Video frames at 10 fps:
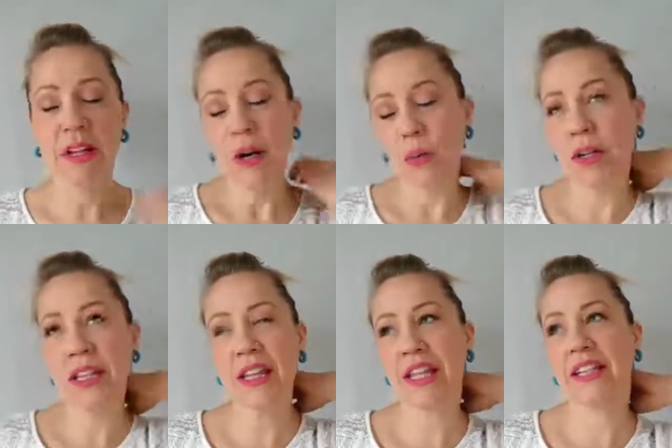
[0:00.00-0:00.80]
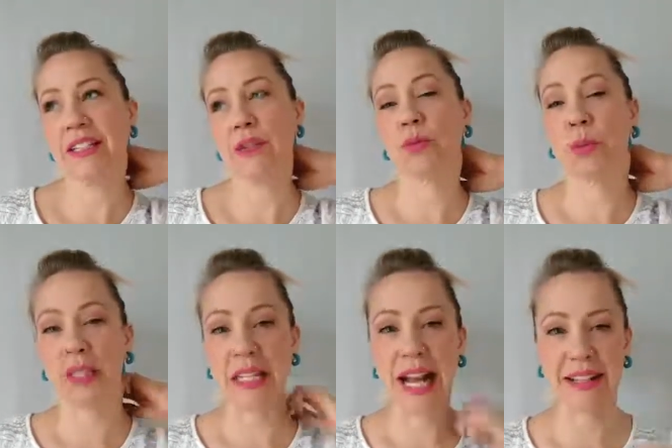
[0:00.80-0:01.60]
One of the things that
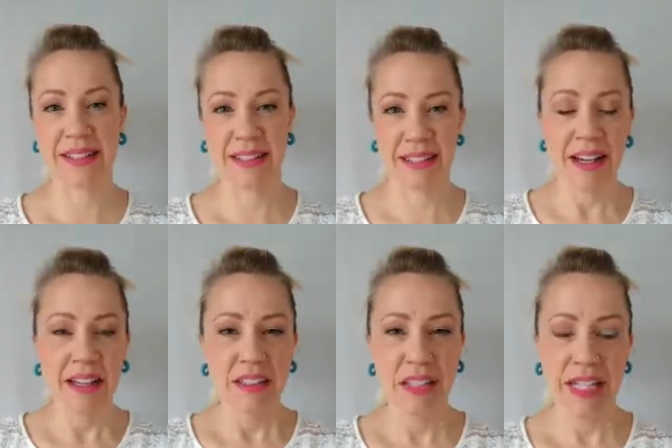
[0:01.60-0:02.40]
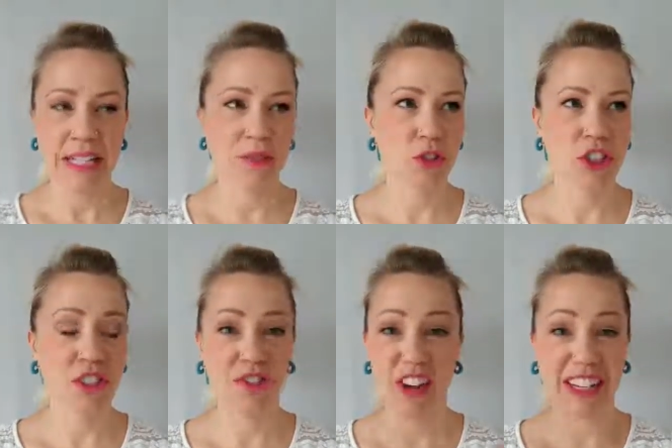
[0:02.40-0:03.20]
really has us like just
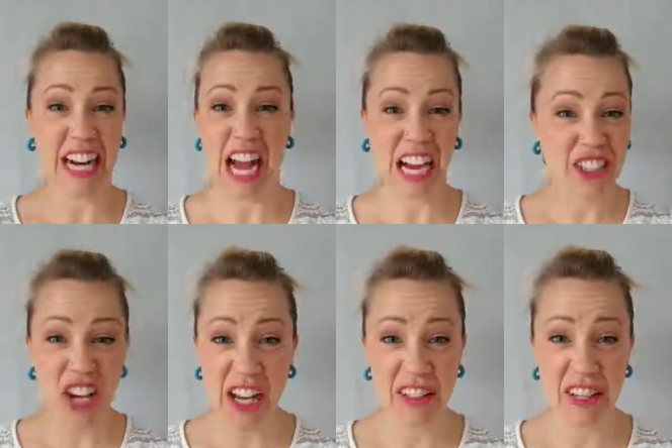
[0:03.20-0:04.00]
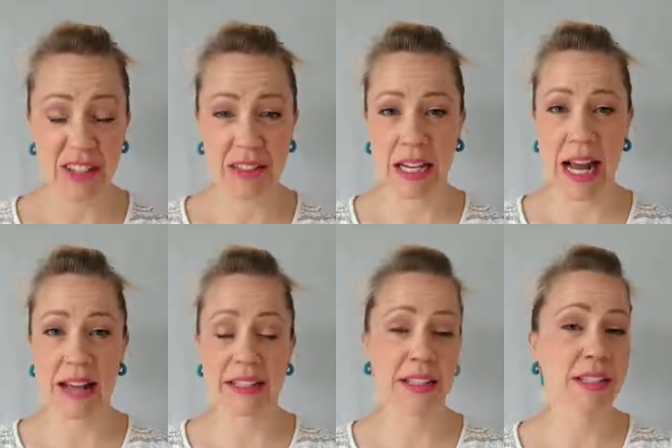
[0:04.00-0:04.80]
fucking hijacks us and
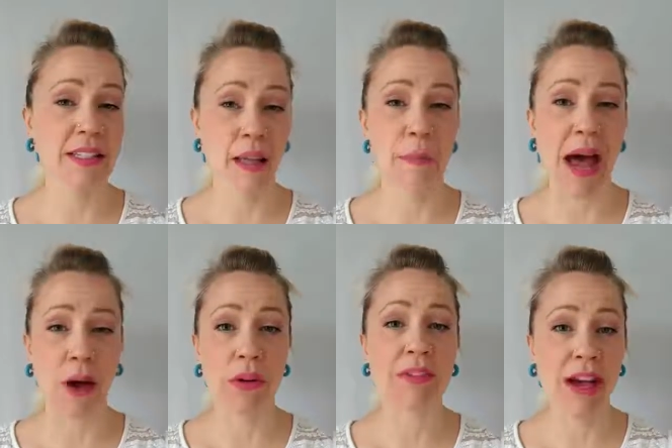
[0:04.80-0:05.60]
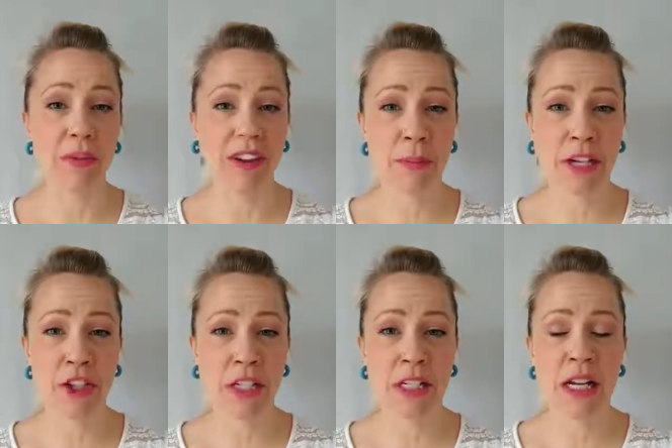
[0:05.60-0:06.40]
has us slip out of high
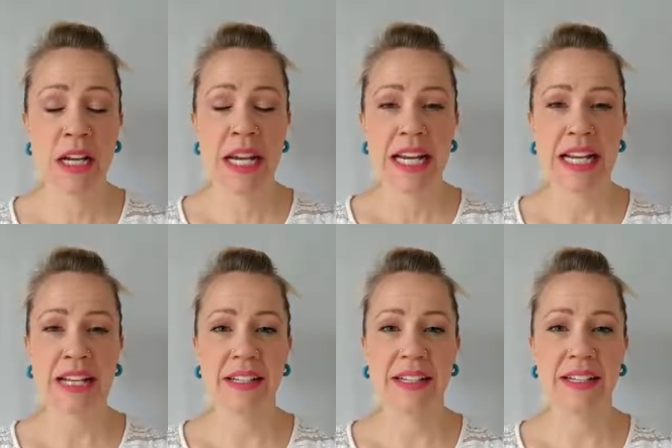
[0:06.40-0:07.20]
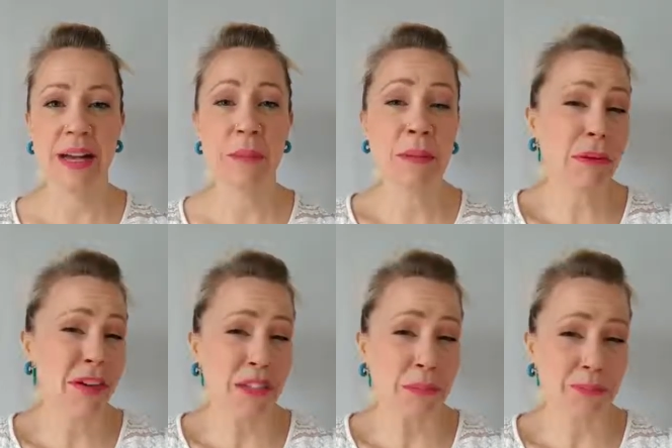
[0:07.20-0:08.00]
vibration is not being
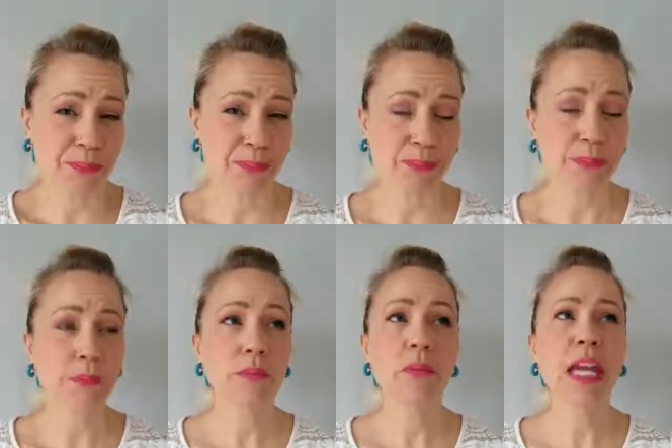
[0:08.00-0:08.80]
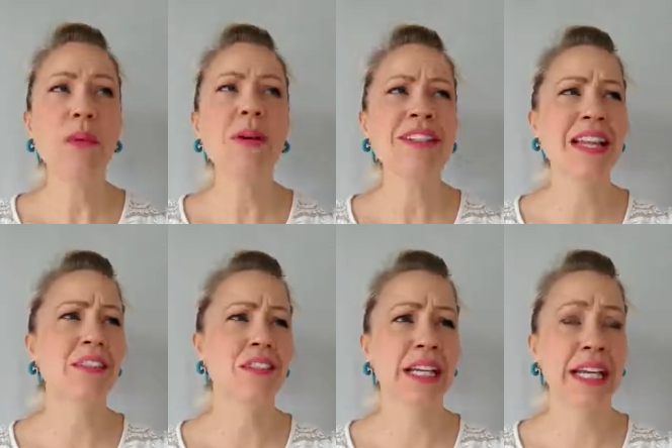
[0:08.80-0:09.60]
present. And what does that
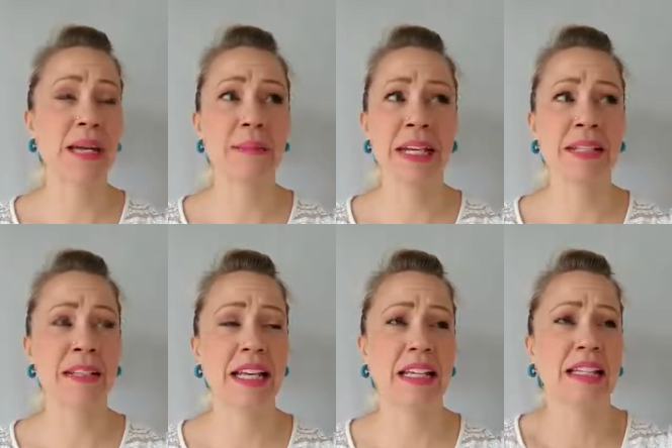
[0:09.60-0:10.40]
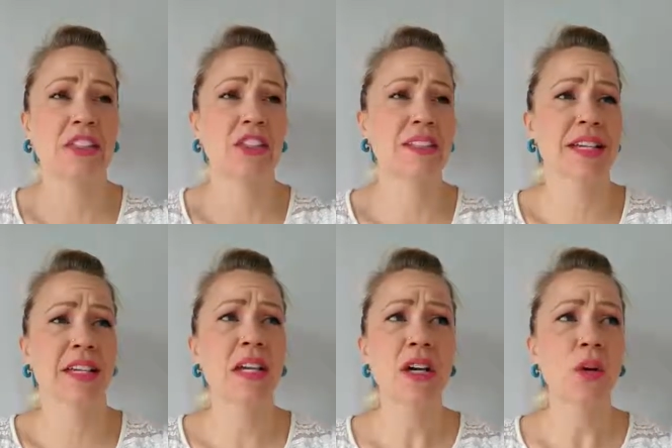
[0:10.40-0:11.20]
look like? It means it, it looks like
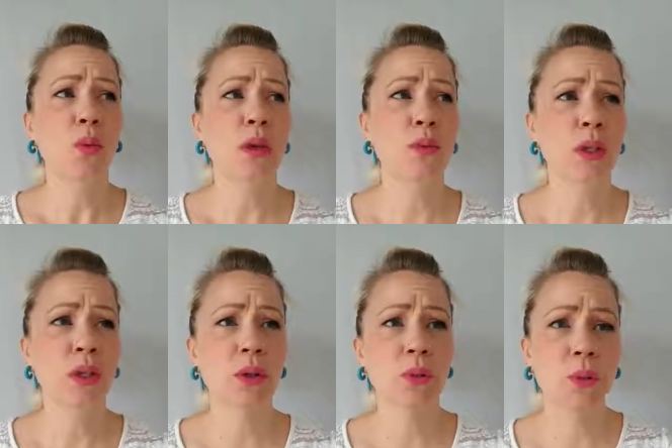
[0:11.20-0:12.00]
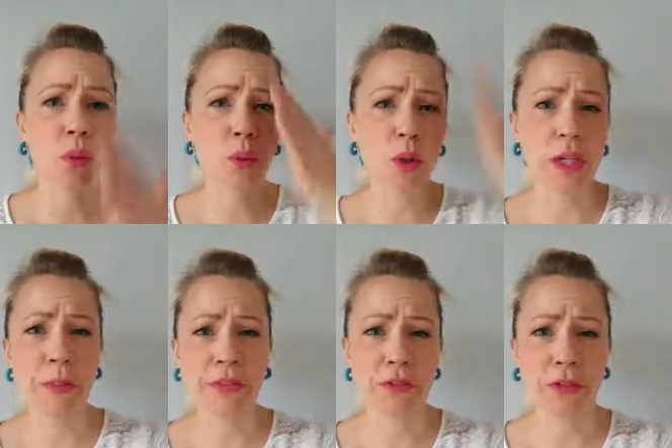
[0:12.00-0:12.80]
when we're we're worried
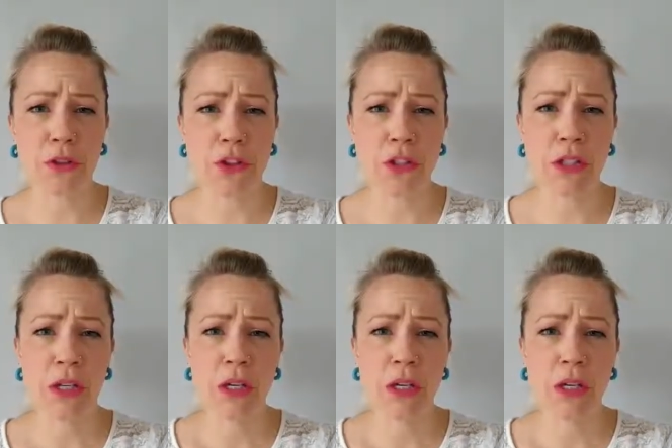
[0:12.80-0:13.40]
about the future